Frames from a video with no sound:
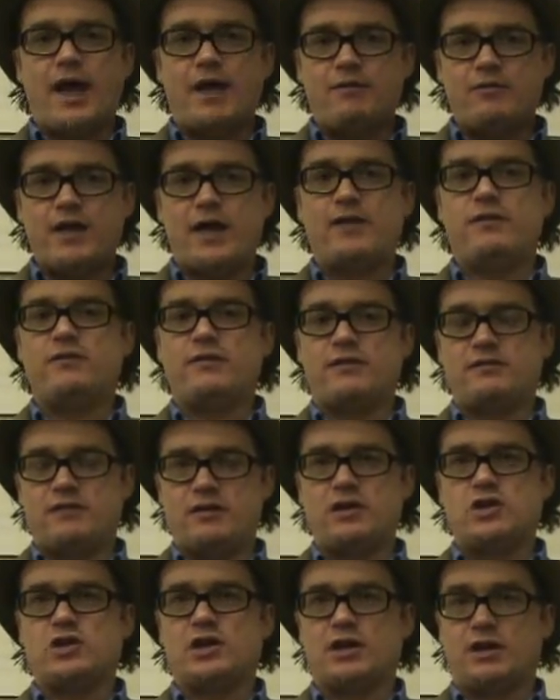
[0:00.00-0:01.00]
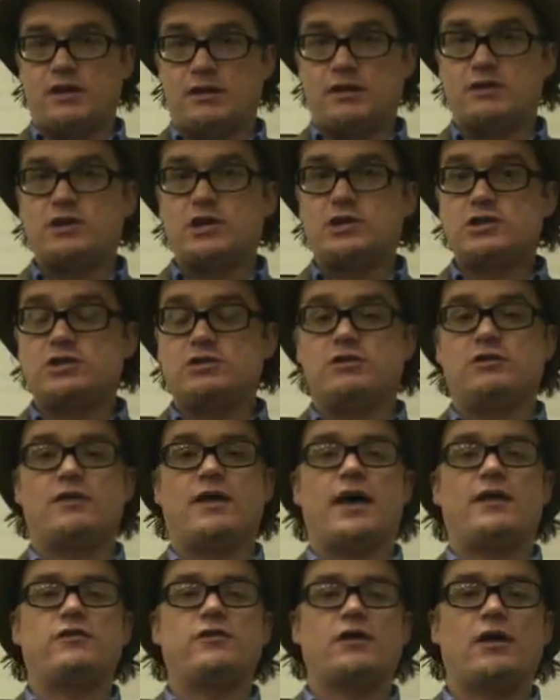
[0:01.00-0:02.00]
and then the teaching in addition
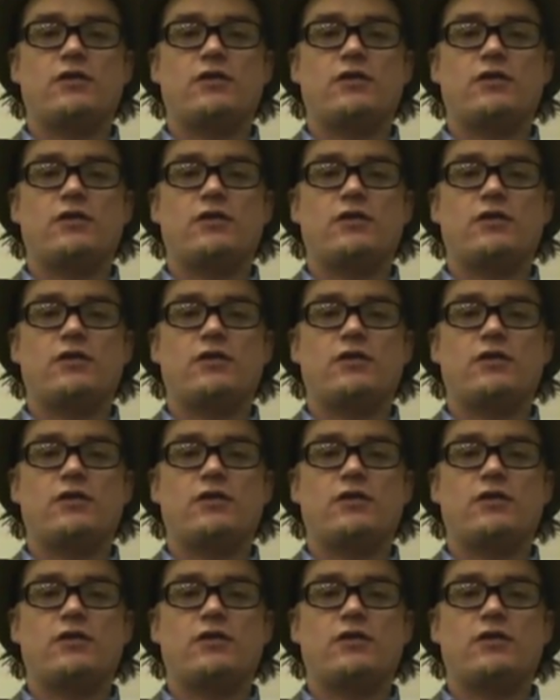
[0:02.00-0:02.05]
to that.